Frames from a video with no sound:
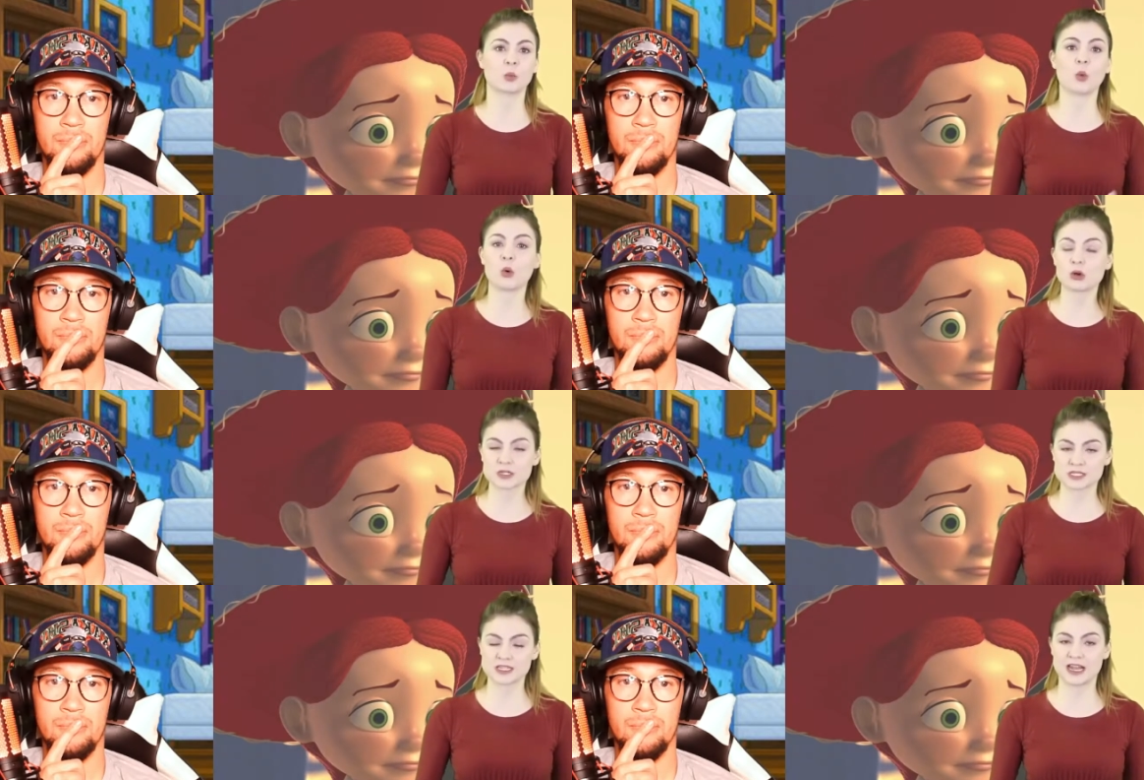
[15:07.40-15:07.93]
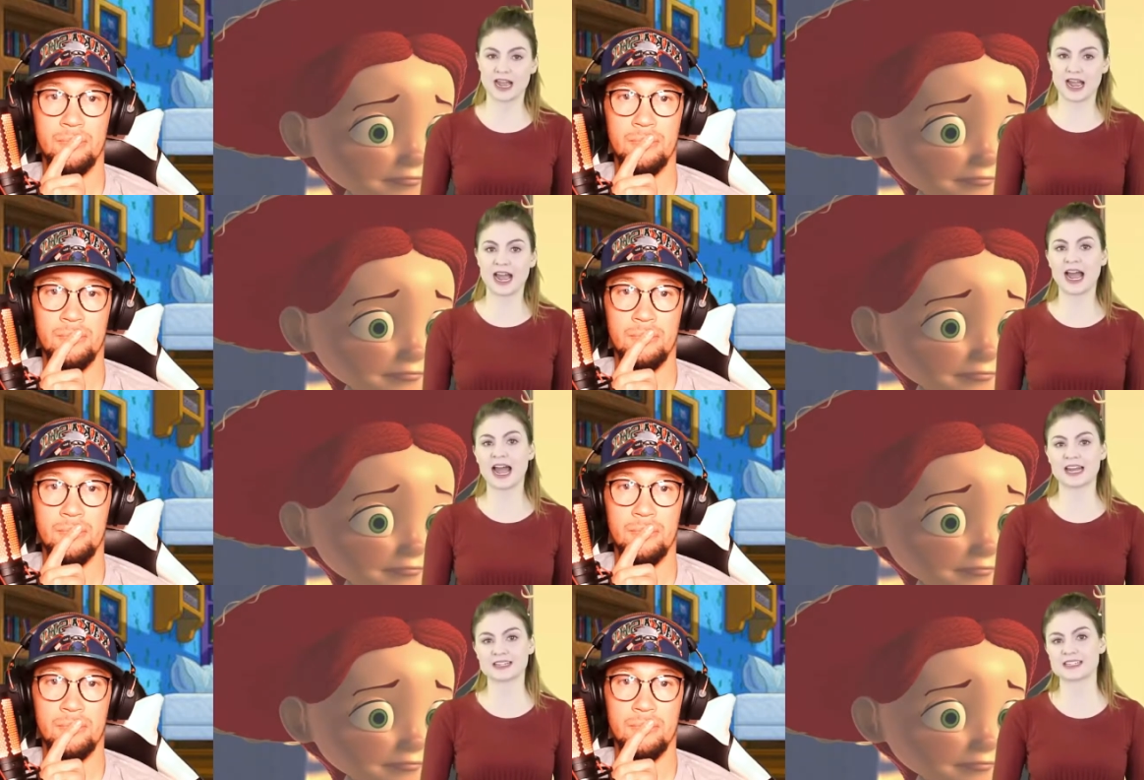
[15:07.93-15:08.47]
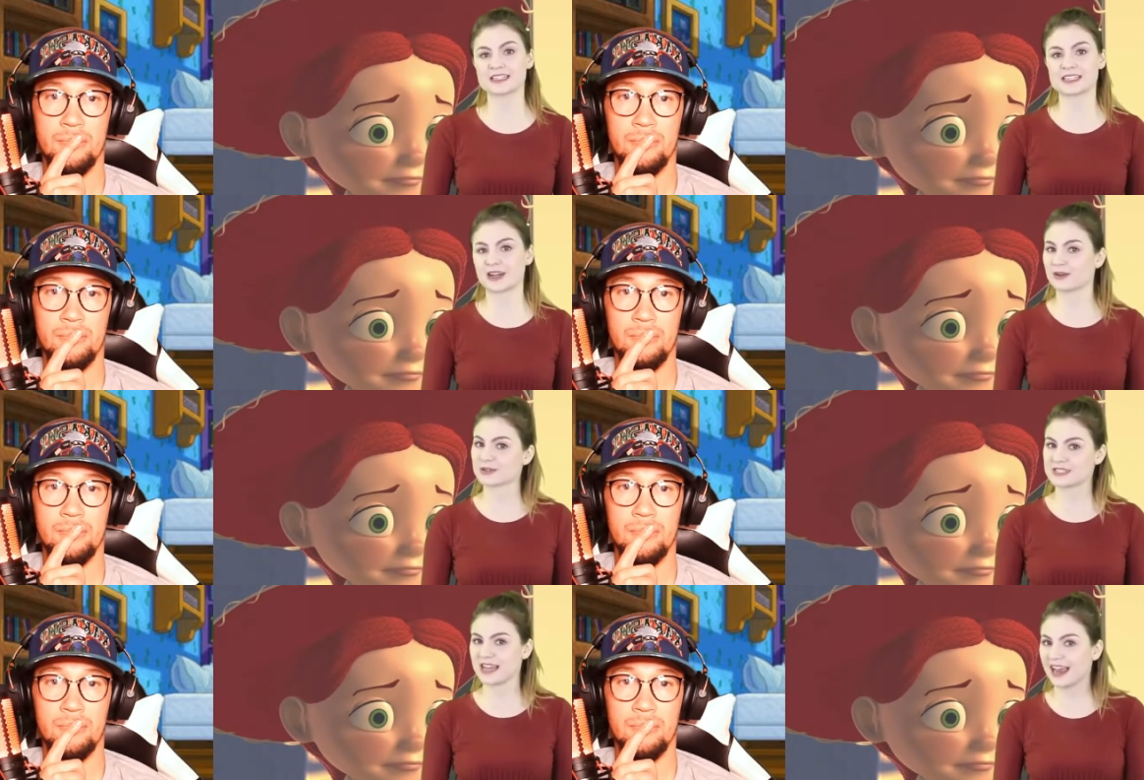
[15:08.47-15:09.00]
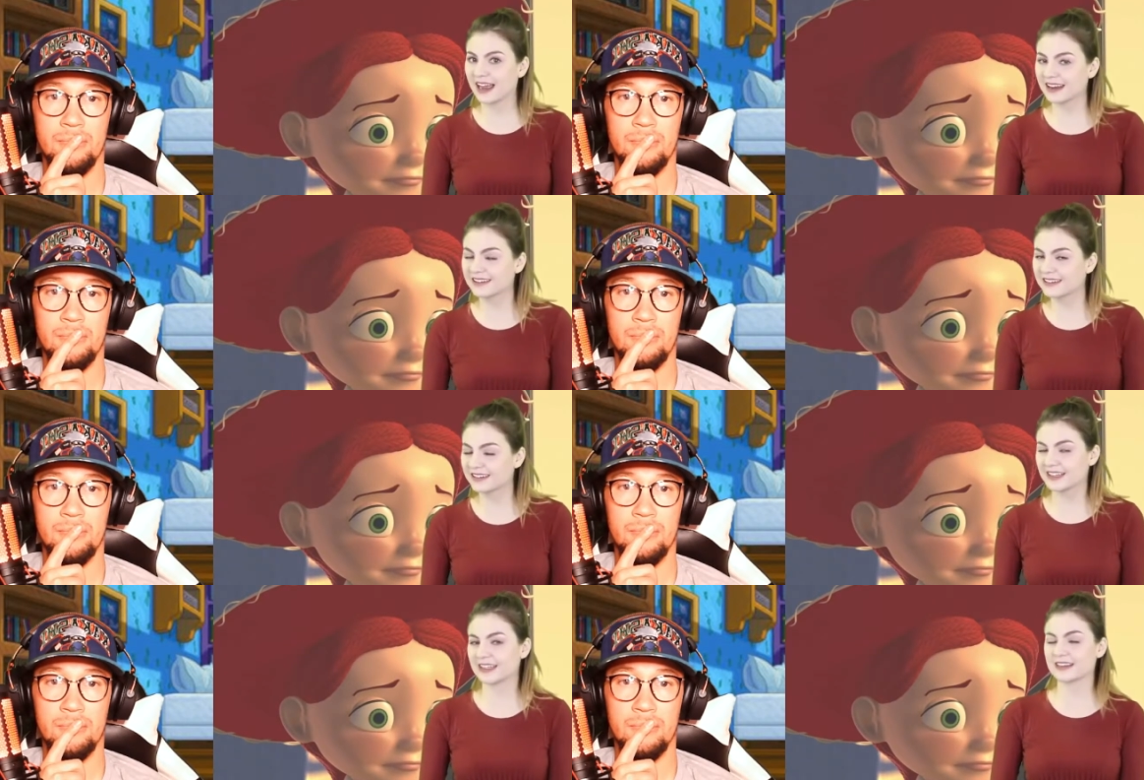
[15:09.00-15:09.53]
Speaker 1: Was the hat handed down to
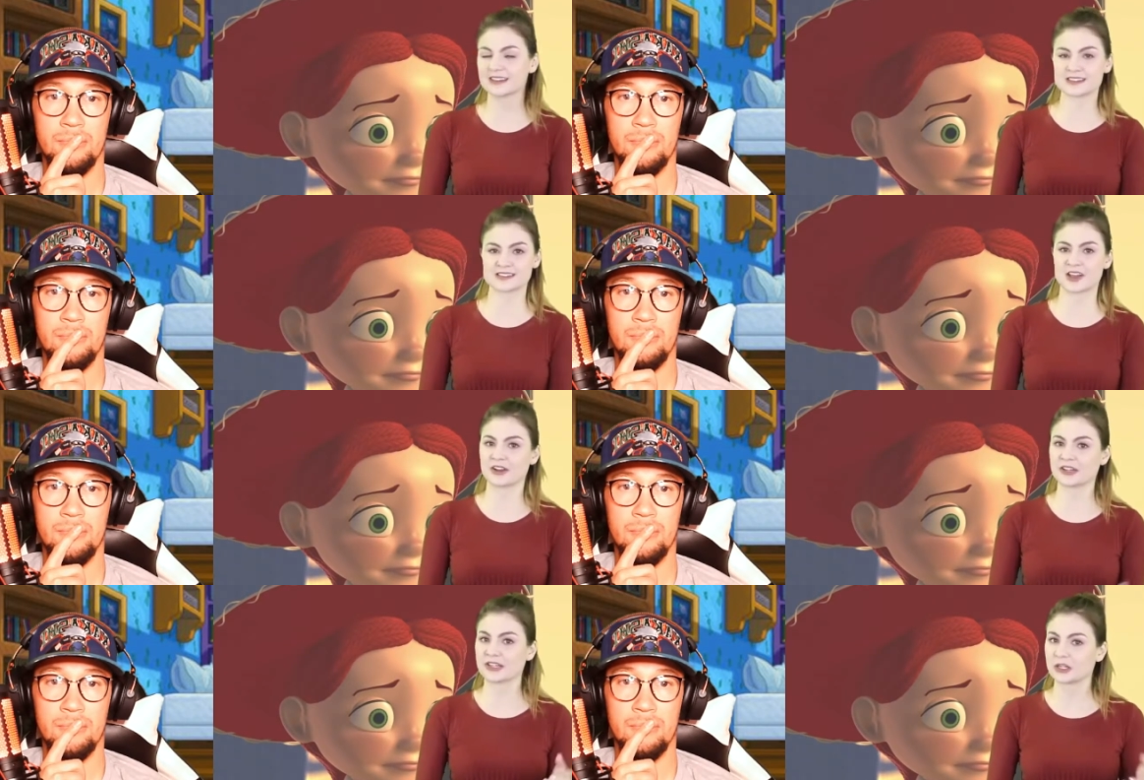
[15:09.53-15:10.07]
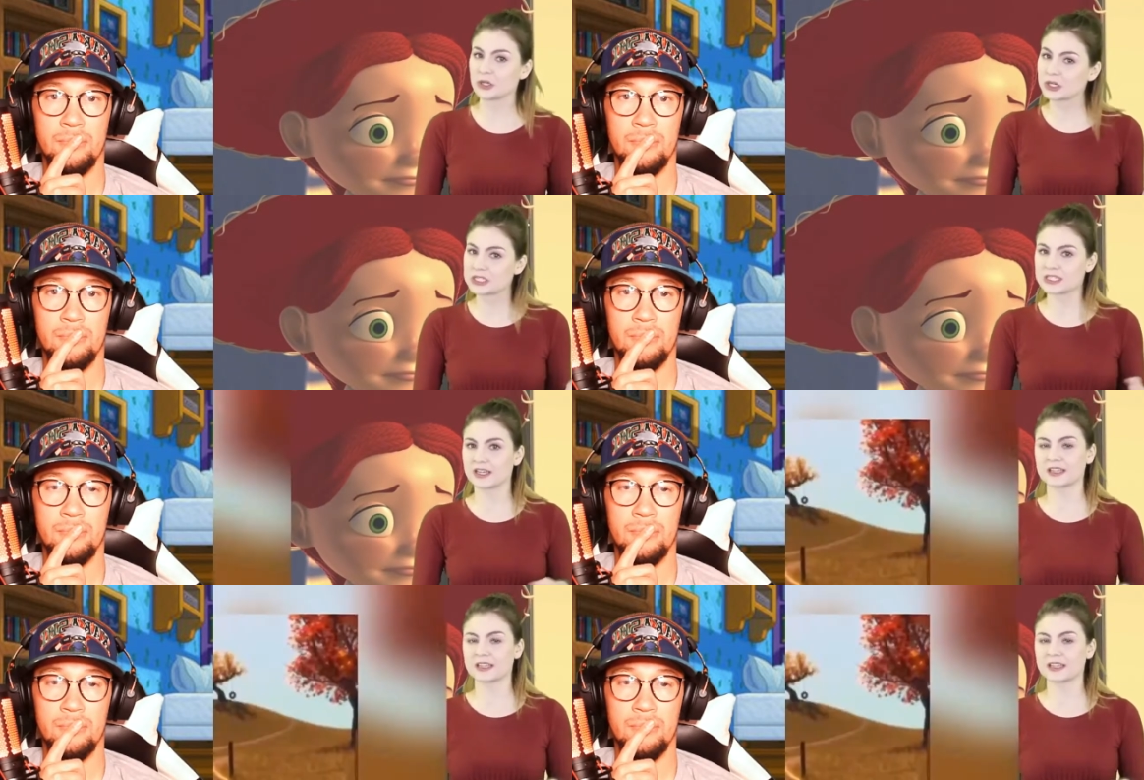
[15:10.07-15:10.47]
Andy? It certainly looks